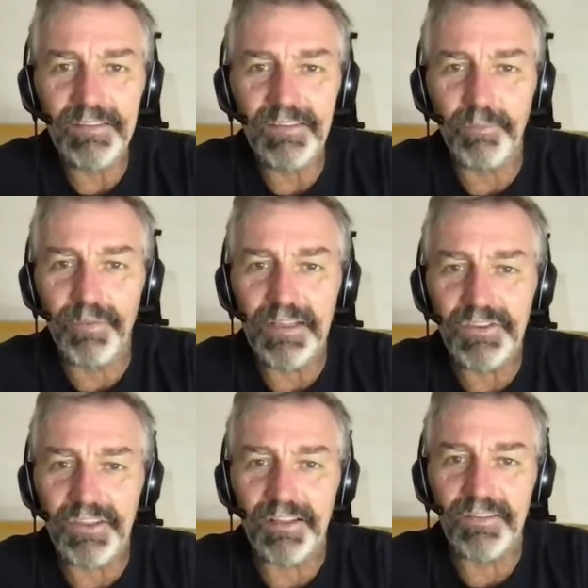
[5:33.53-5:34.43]
This is the
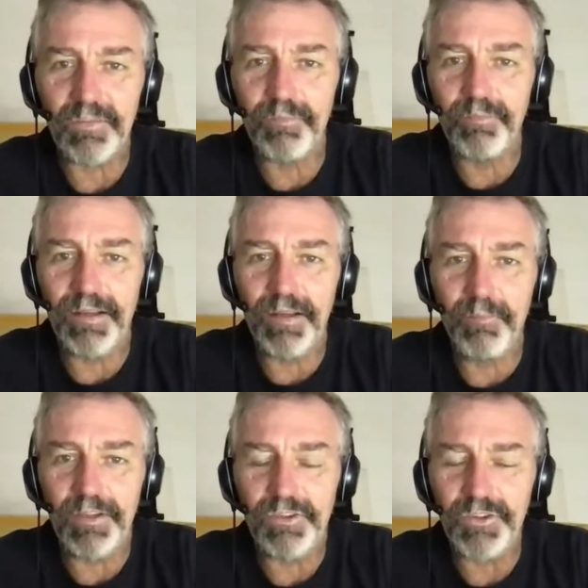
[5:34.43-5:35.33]
beach that's
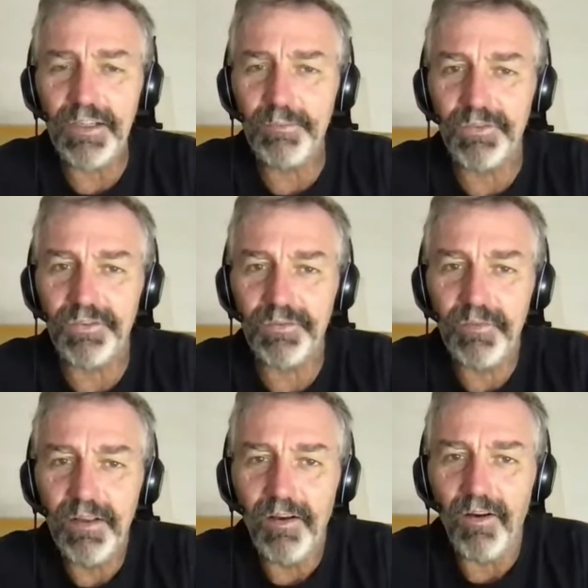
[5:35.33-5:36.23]
been in my
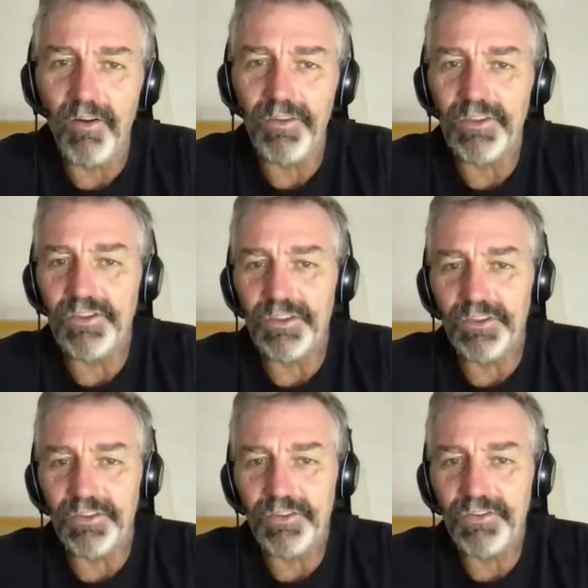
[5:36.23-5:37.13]
dreams all these
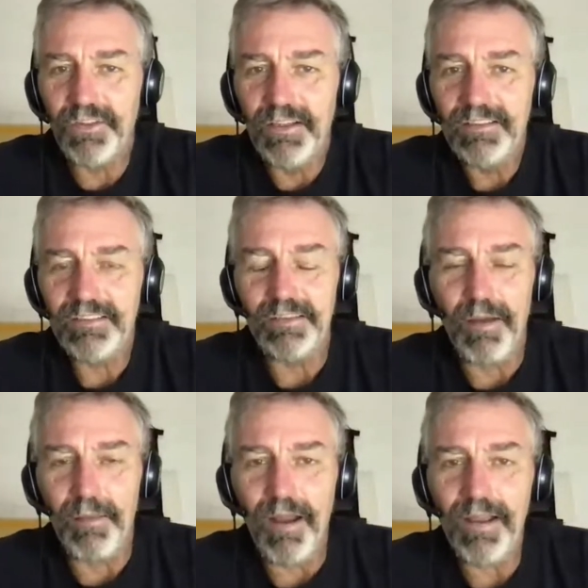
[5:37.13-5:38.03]
years.
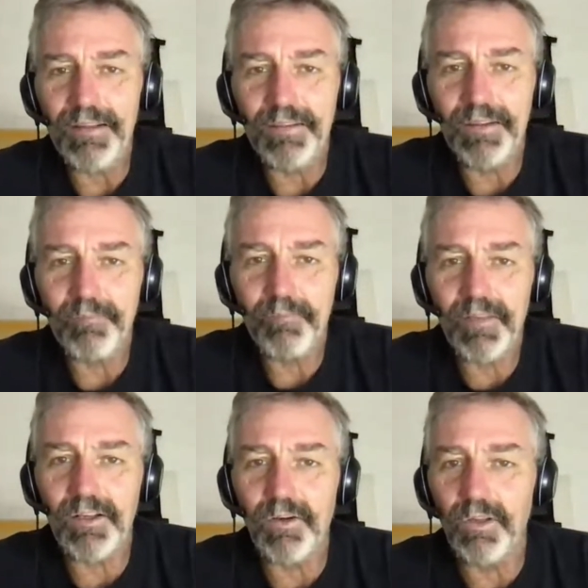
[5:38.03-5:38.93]
See, my mind
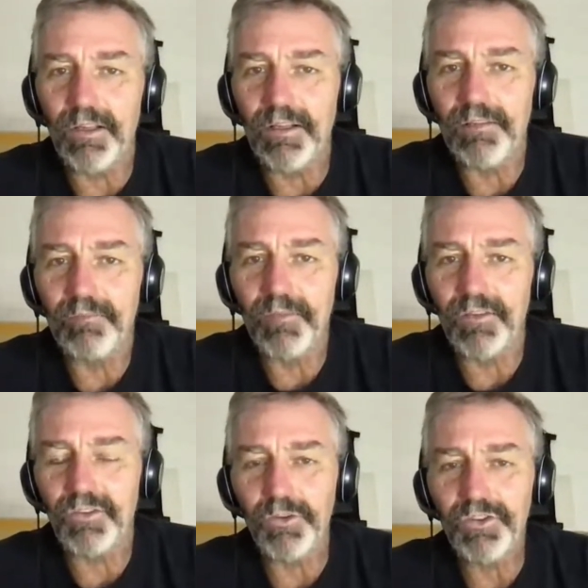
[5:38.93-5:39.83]
could only
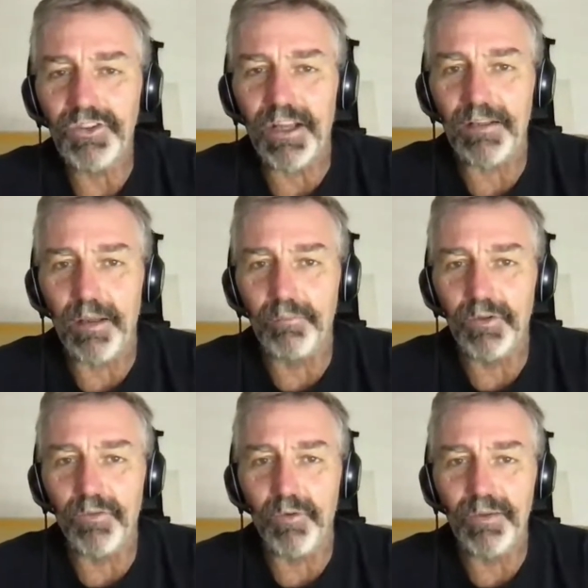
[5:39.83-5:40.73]
associate
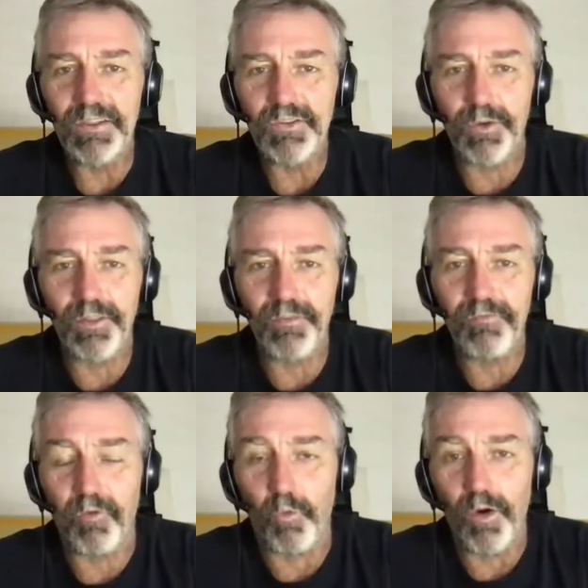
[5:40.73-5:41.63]
a beautiful beach
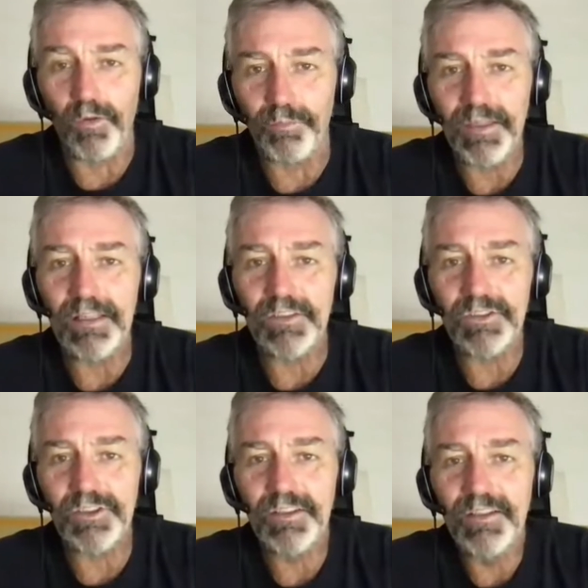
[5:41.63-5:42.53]
with Fort Walton
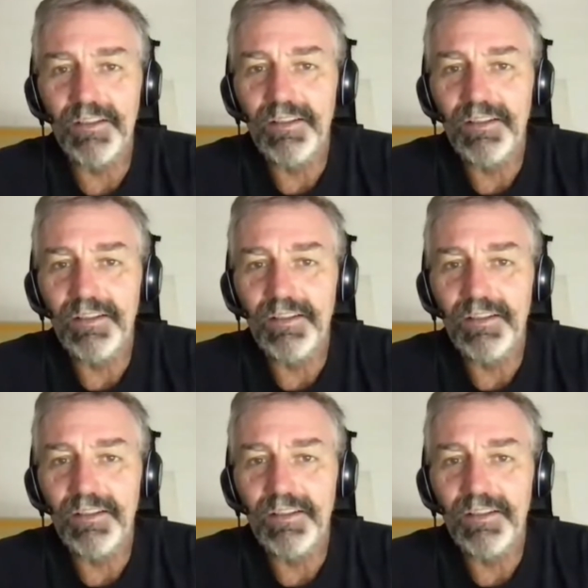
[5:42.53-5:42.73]
Beach.